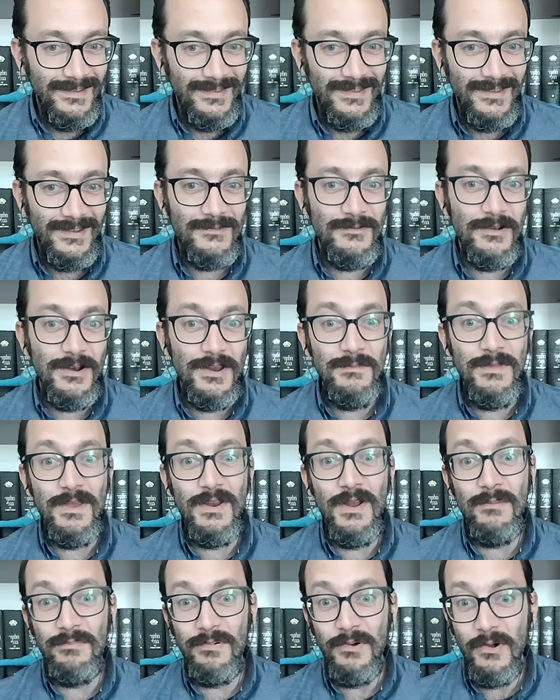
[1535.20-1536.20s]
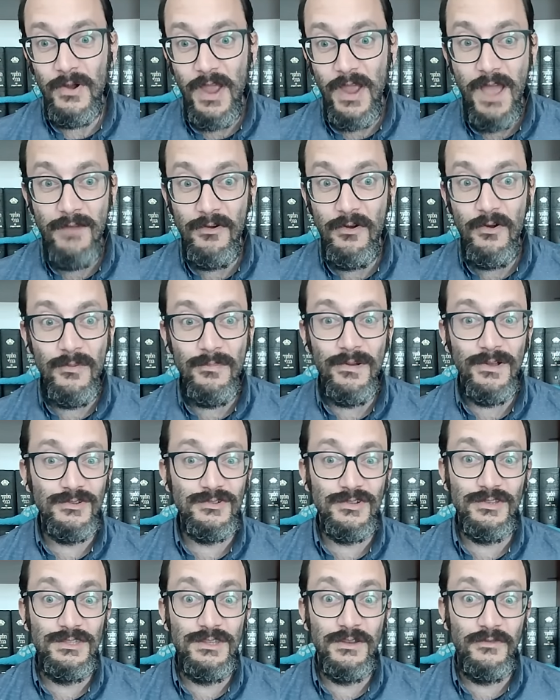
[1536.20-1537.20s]
Like, what do you mean I'm broke? I have a whole
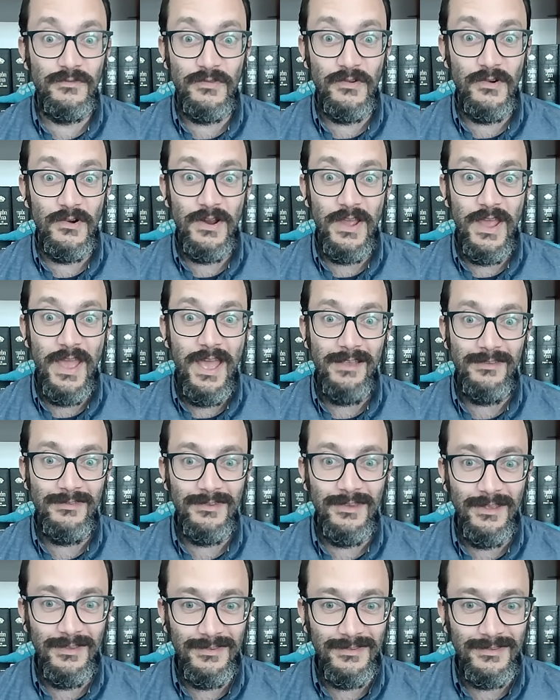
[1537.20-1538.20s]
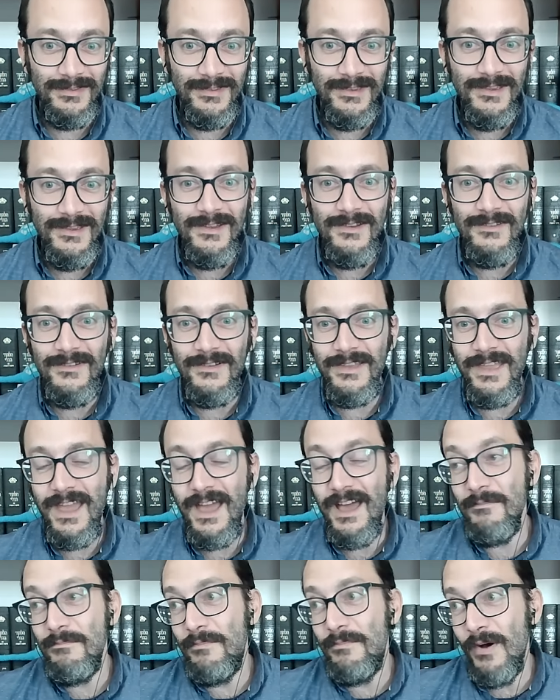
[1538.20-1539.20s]
bunch of deferred assets. Well,
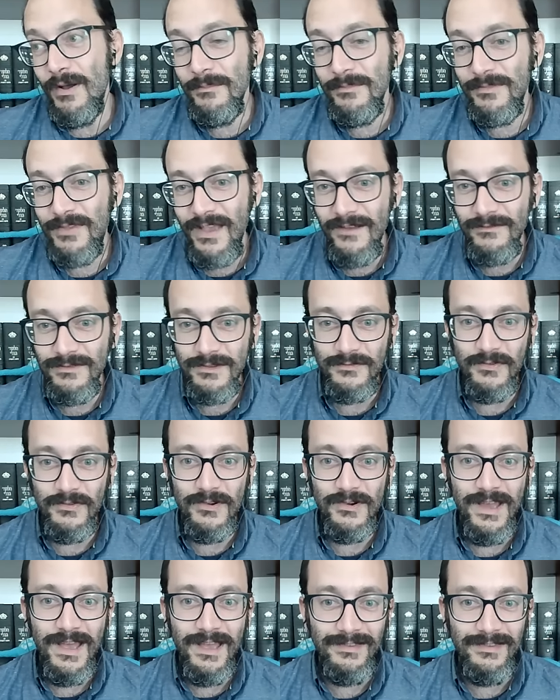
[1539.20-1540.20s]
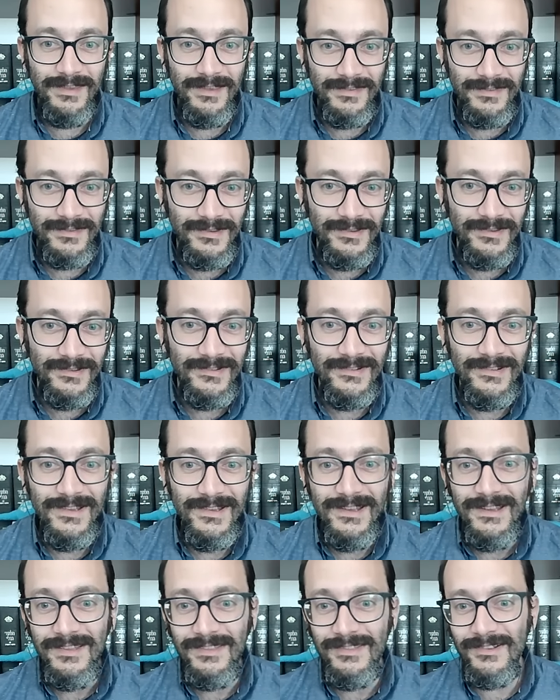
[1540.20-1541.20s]
yeah, bums have deferred assets too.
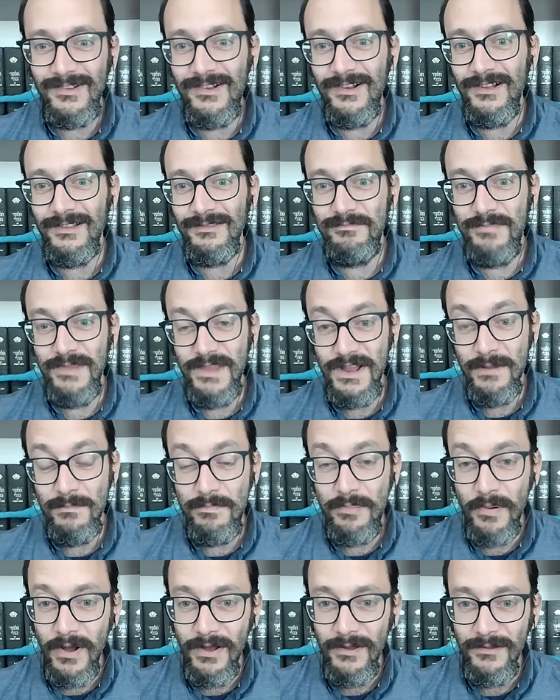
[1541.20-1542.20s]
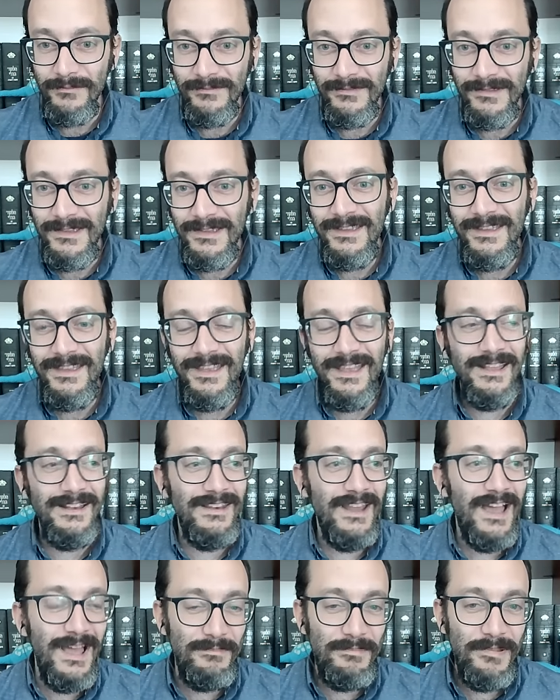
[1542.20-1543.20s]
They're called being a bum
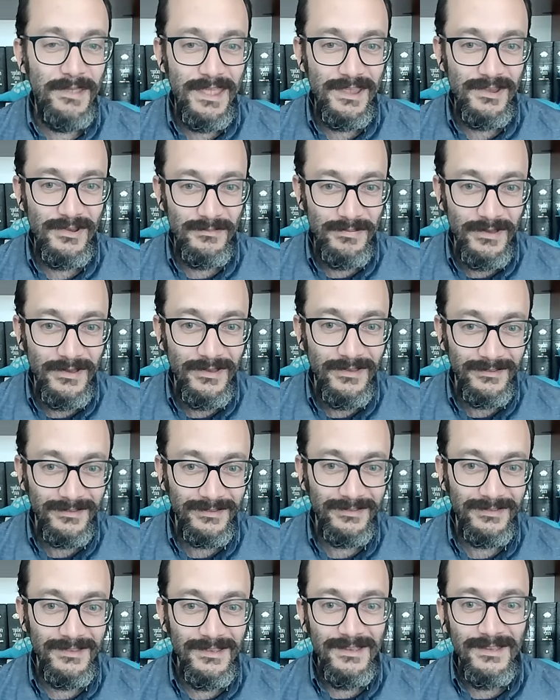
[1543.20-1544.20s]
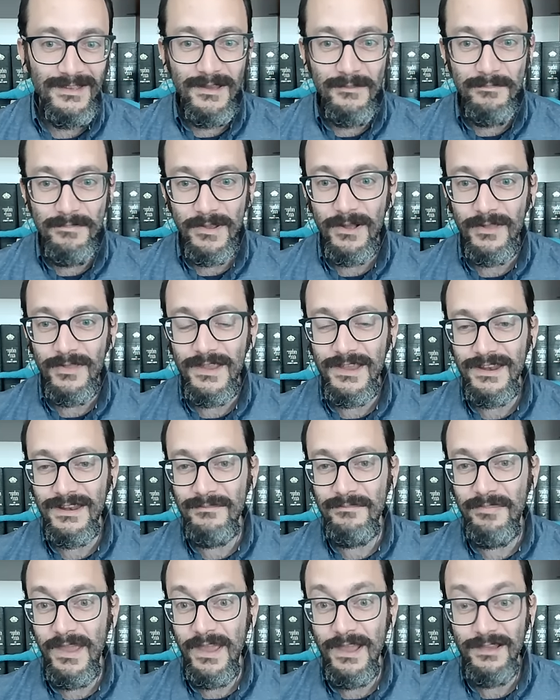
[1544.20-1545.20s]
and not paying your bills. A bill that you
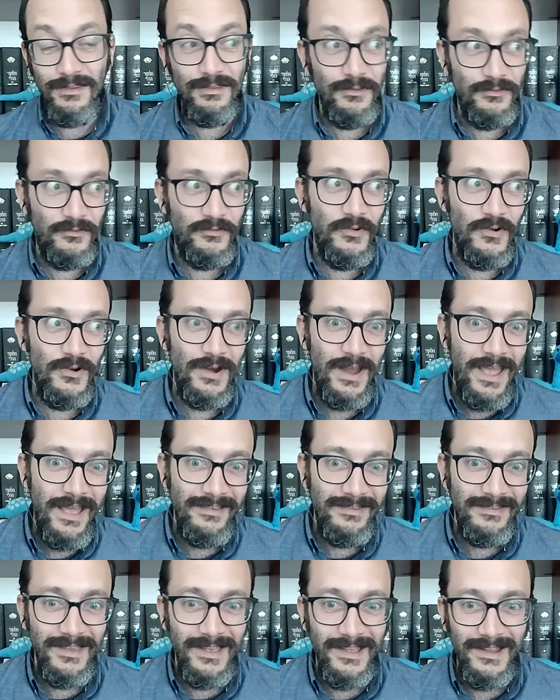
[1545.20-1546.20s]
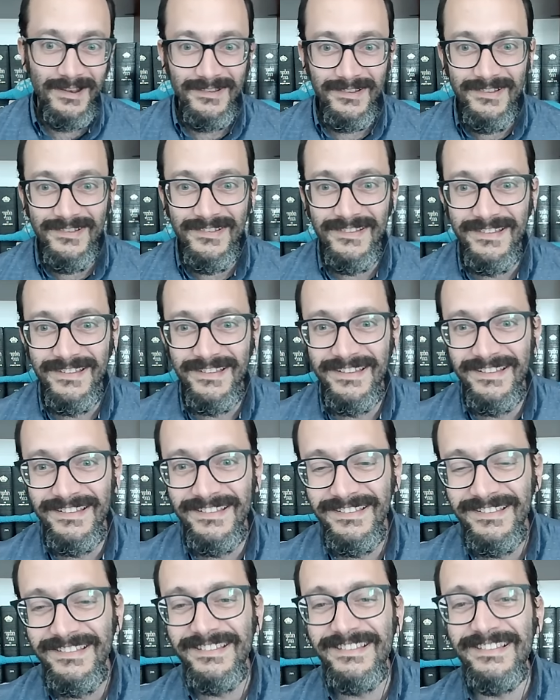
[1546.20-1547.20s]
didn't pay is a deferred asset.
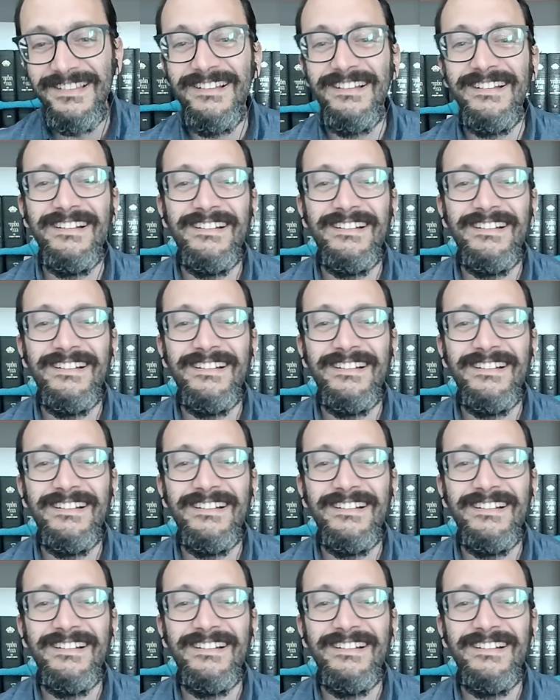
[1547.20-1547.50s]
so,